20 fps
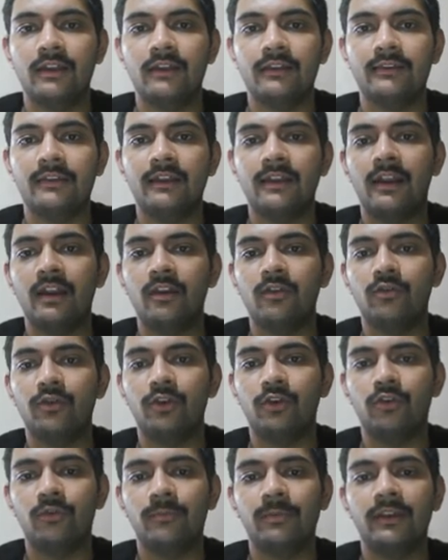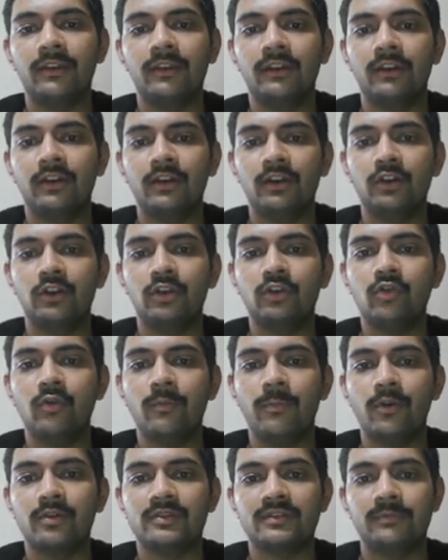there are going to be two
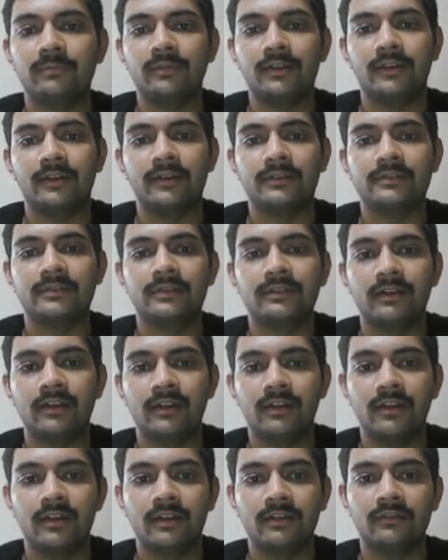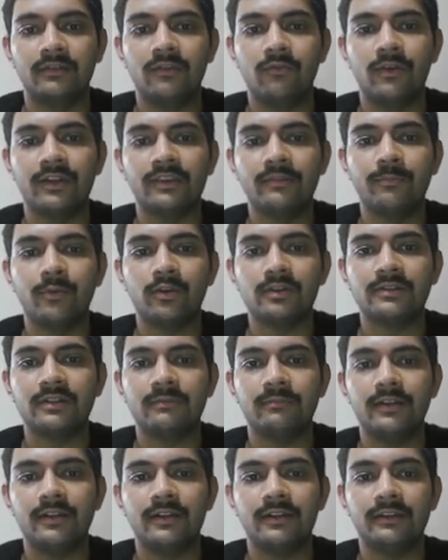possibilities. The one
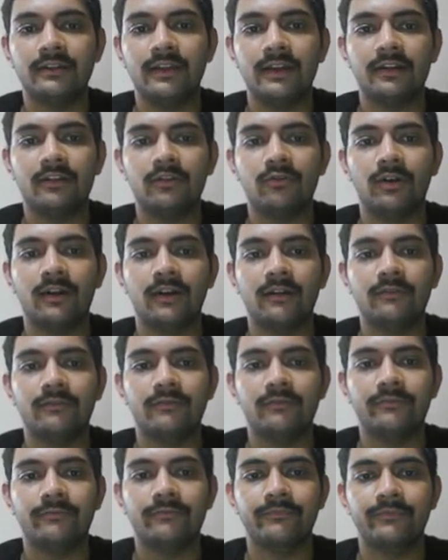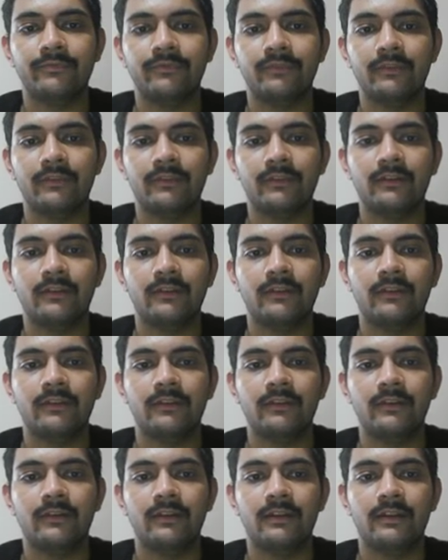possibility that you have
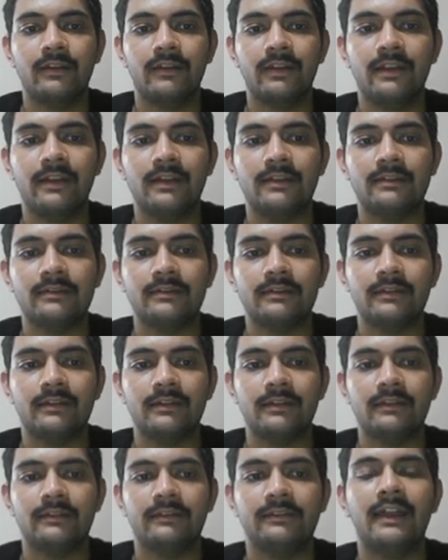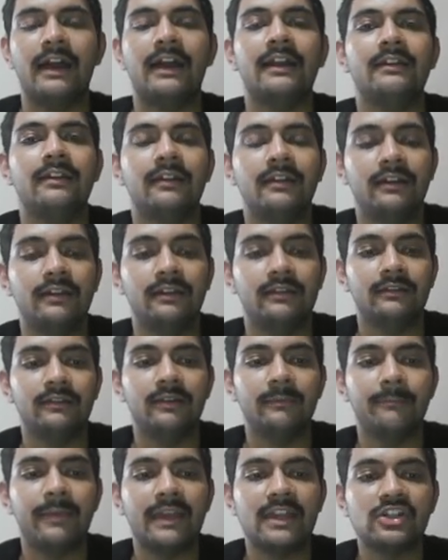is that the
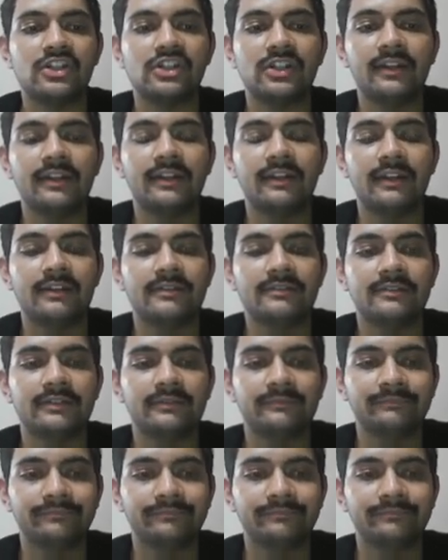patient is